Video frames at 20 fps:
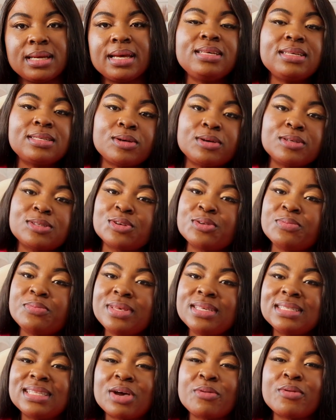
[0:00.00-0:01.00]
This also
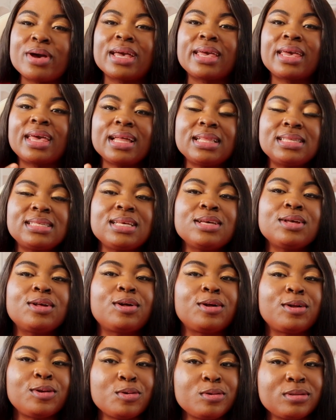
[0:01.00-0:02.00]
means that we're
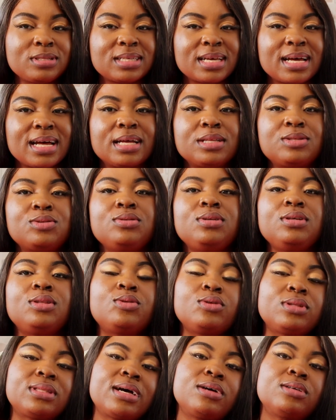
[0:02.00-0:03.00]
getting closer to the
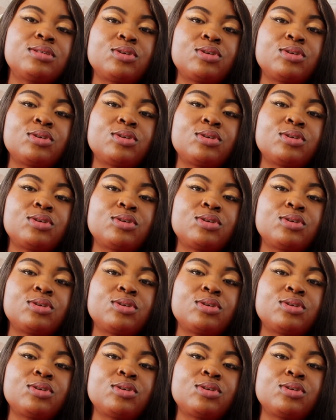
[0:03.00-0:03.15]
total